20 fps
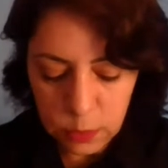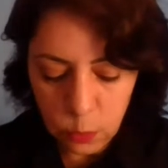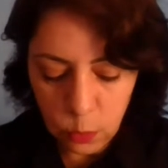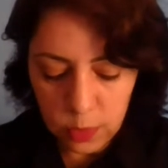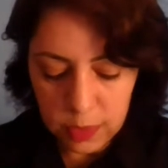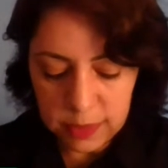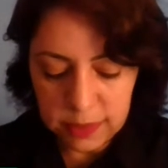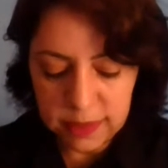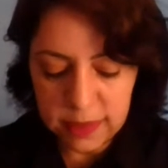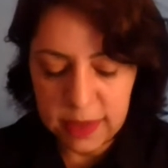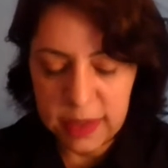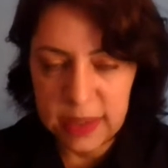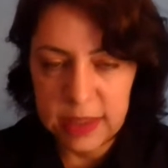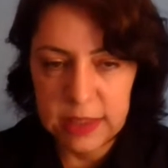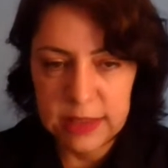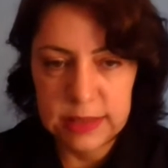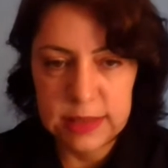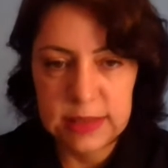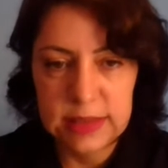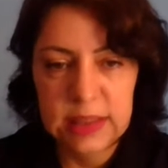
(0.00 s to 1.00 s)
One thing
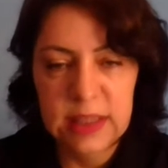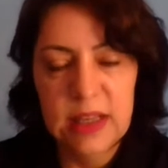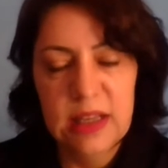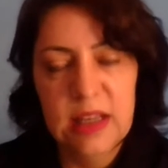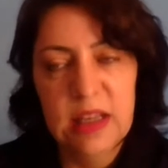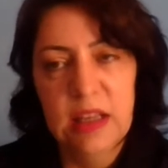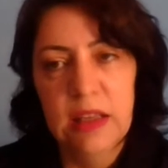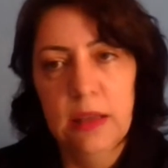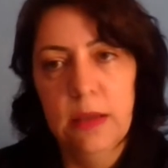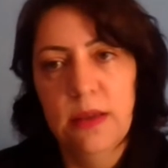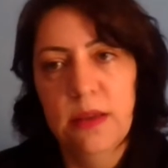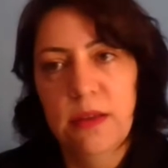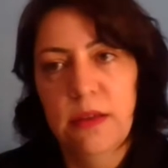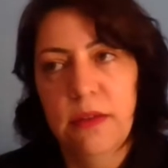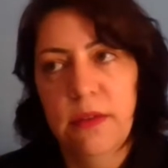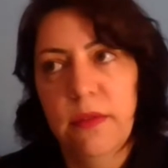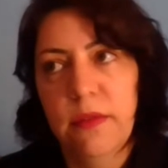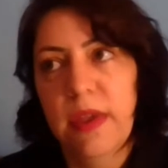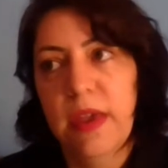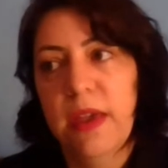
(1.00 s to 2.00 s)
is,
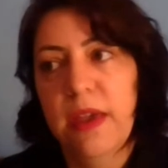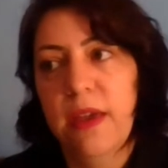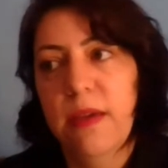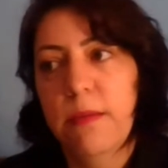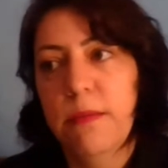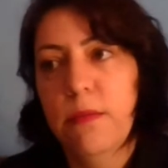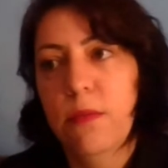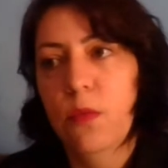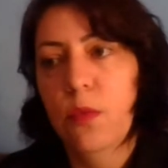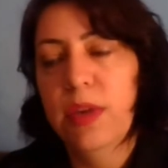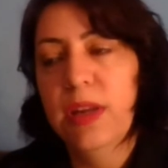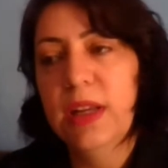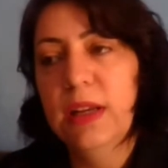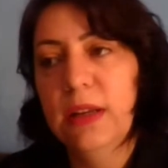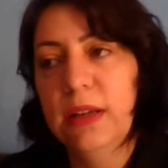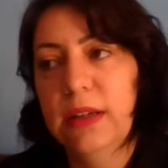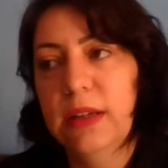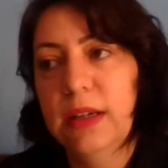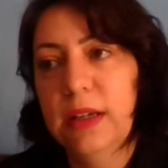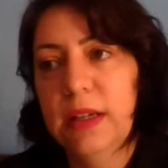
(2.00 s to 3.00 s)
we
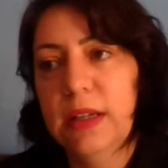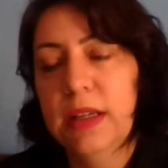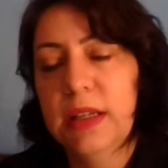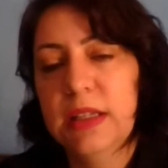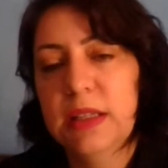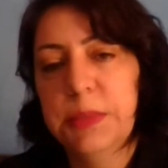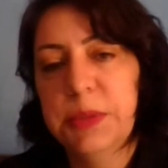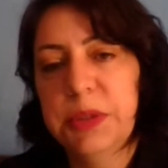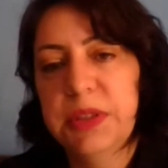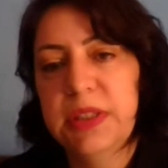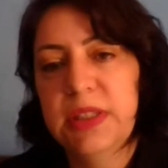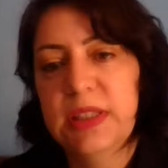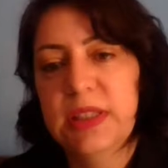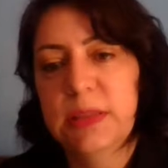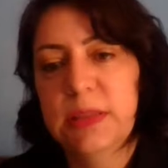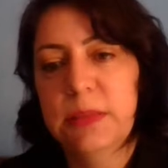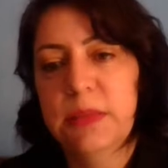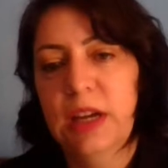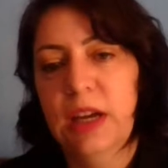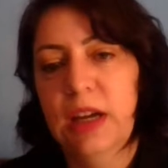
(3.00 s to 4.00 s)
learn in
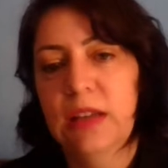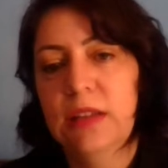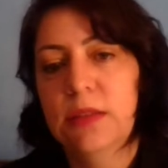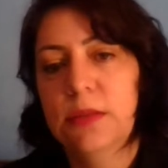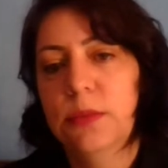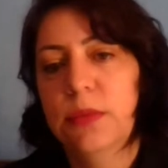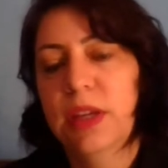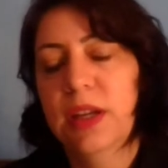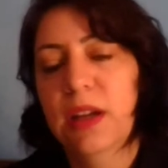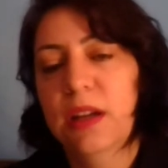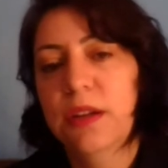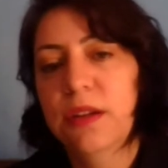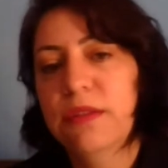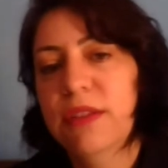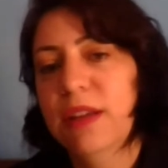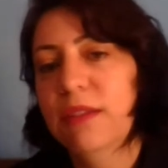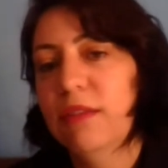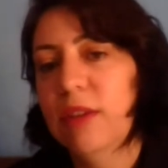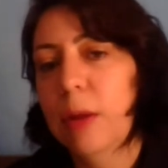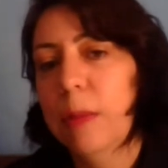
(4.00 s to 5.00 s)
Spiritism that we kind of
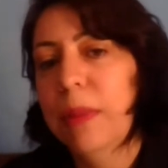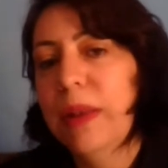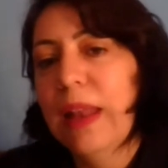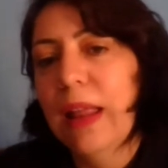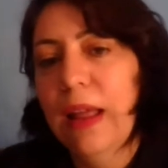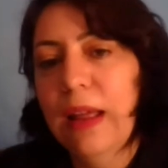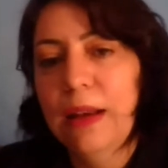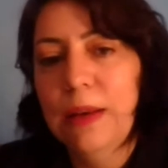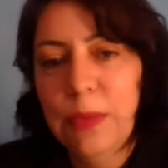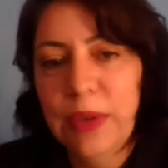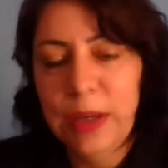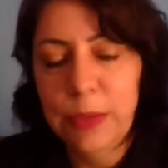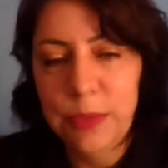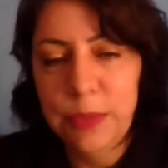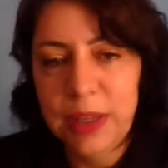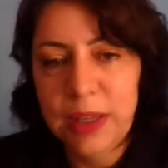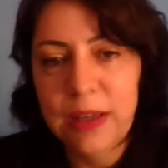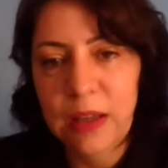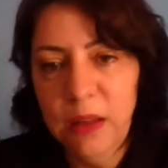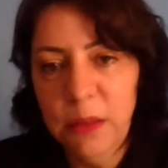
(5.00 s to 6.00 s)
have a plan when
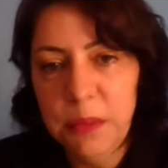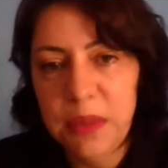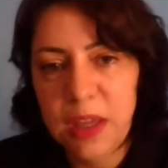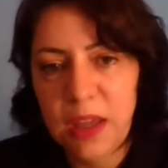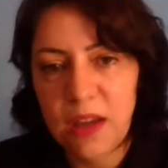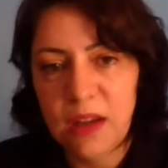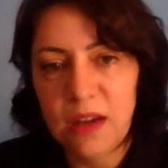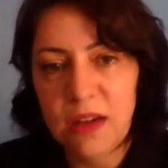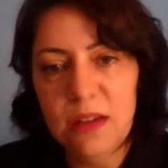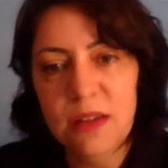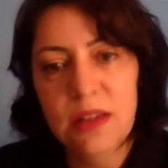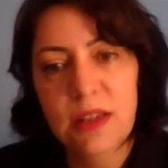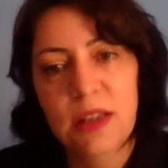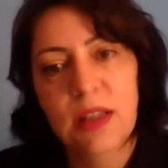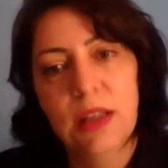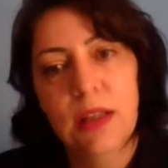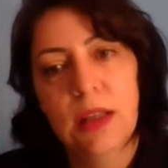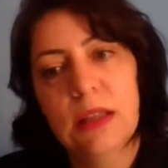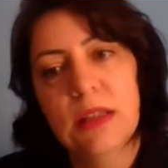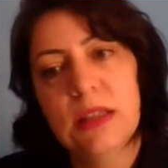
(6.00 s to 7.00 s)
we come here.
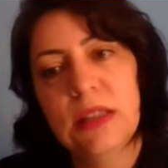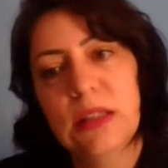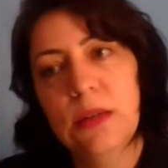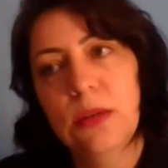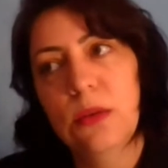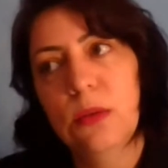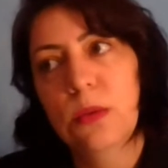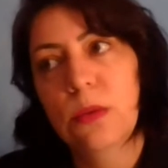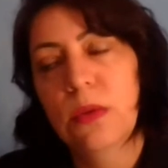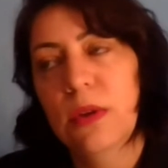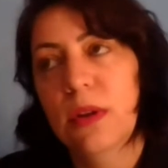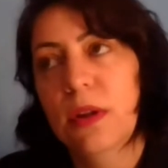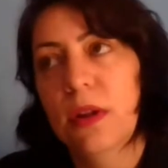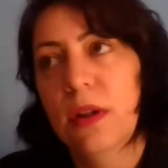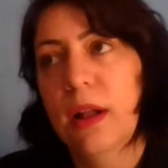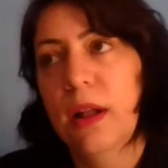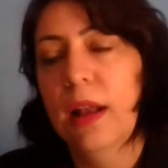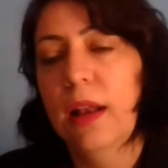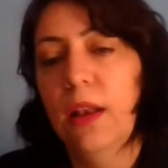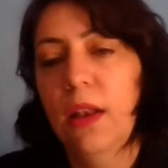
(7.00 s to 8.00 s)
So
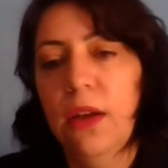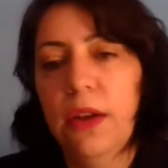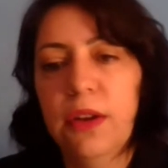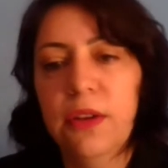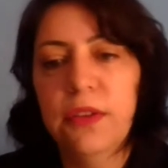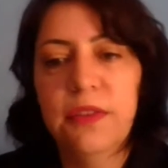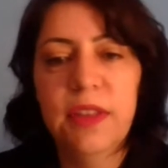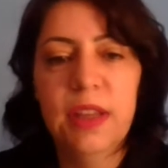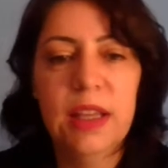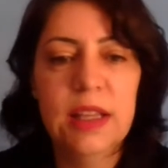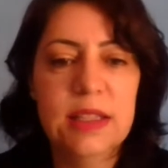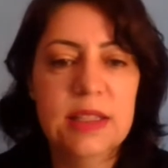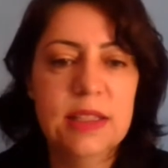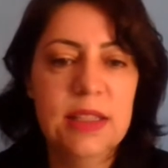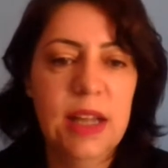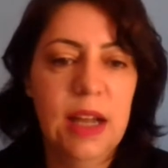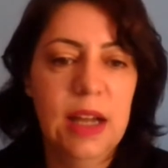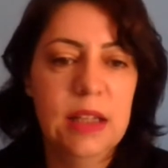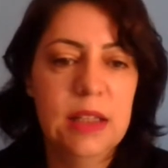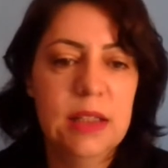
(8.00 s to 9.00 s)
a lot of things
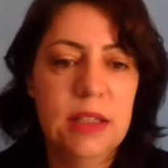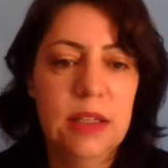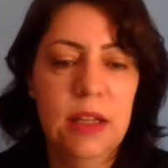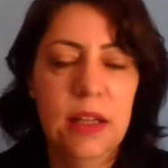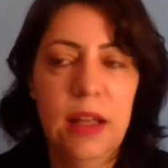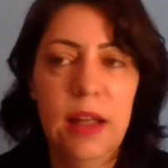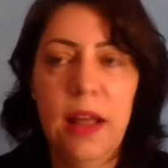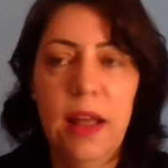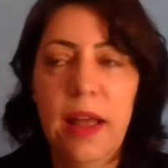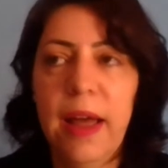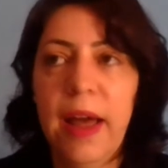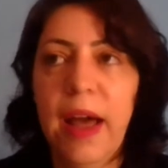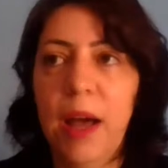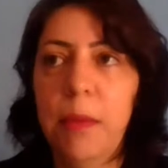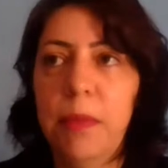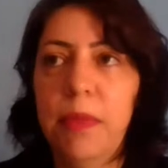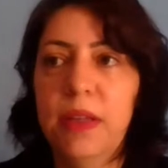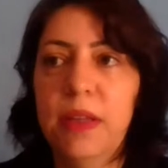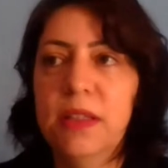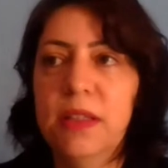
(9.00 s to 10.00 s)
that
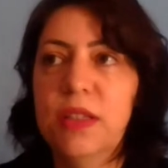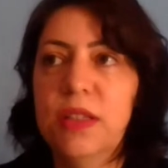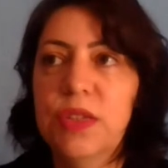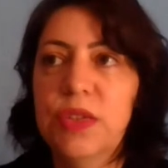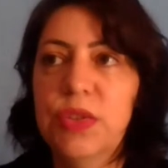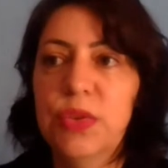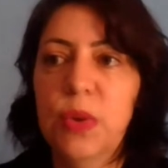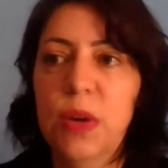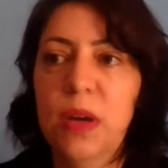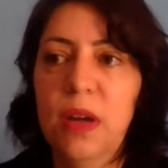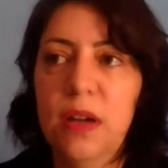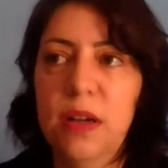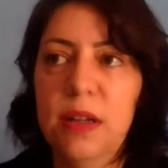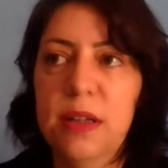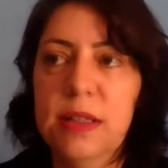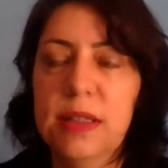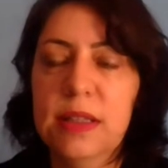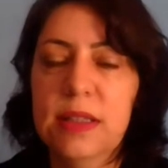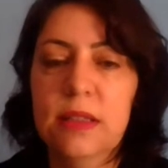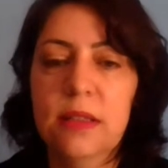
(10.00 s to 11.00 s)
happens to
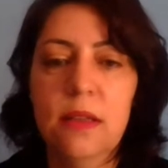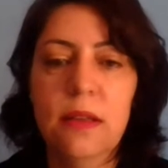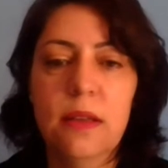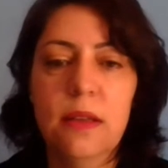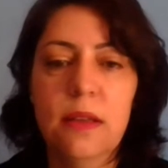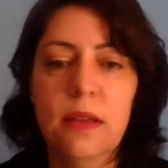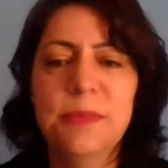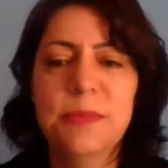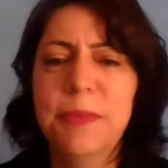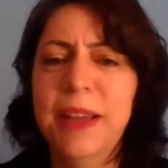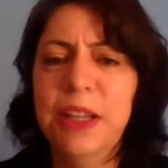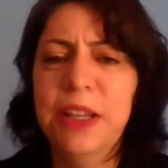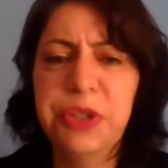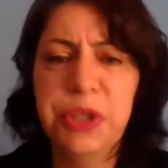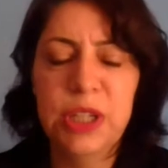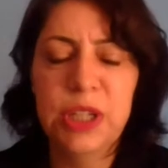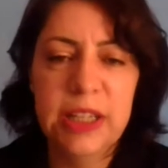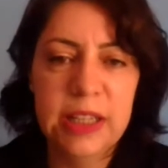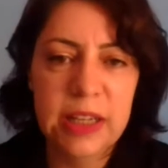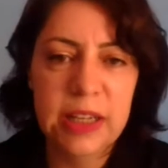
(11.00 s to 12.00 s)
us,
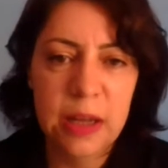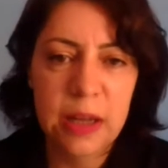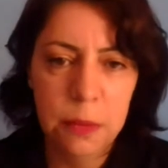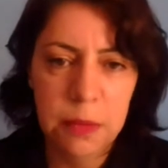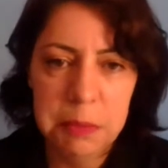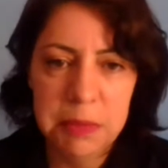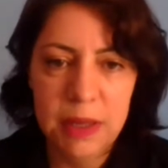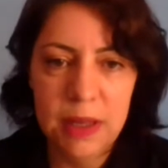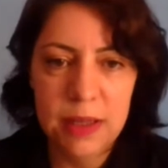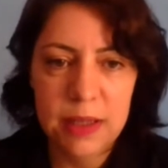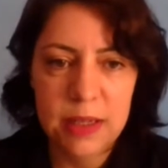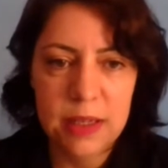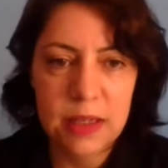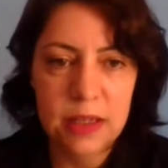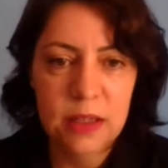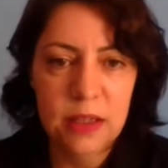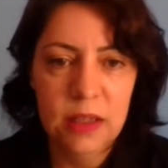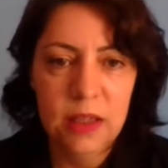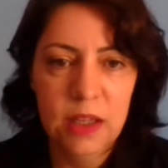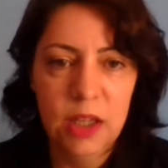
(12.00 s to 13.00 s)
especially in our
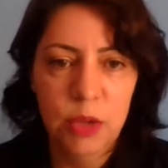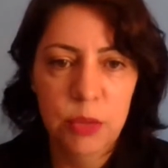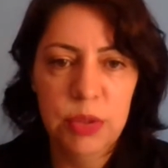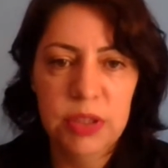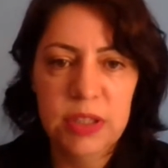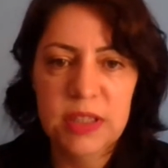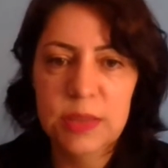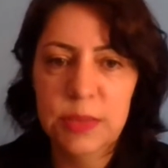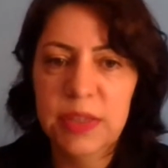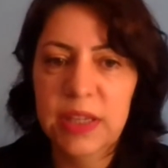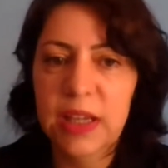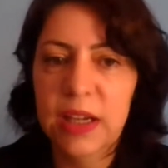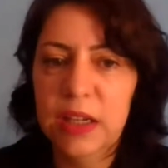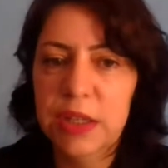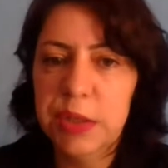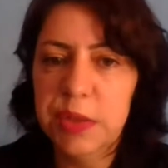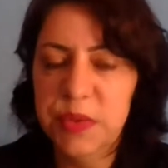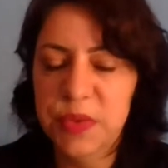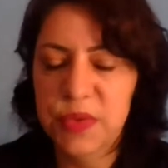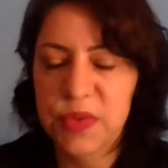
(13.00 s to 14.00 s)
body, because we
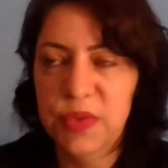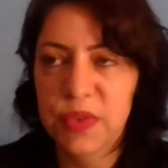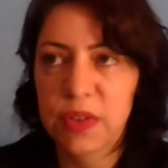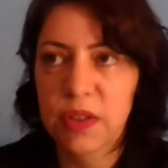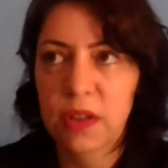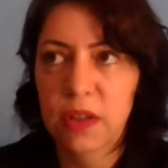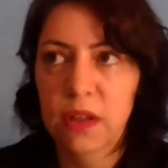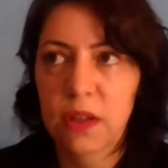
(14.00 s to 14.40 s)
kind of